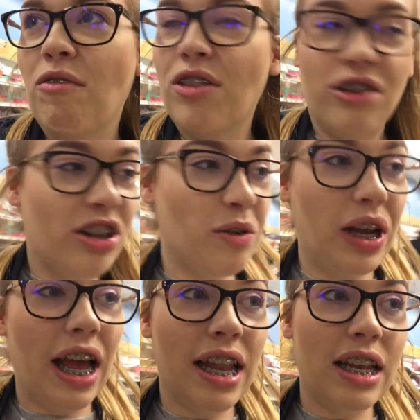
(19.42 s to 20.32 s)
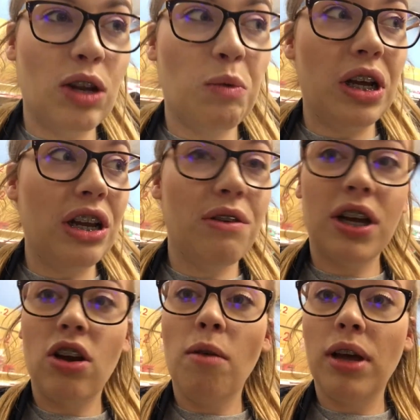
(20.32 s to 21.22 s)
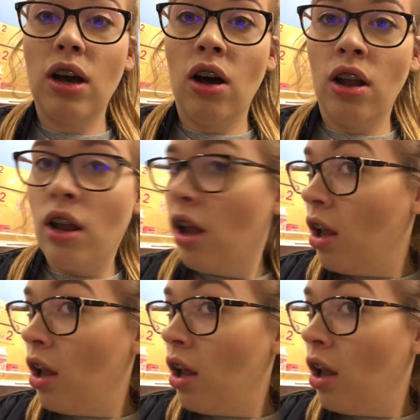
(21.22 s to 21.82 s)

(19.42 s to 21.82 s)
for the rest of the weekend we're doing Comic Con.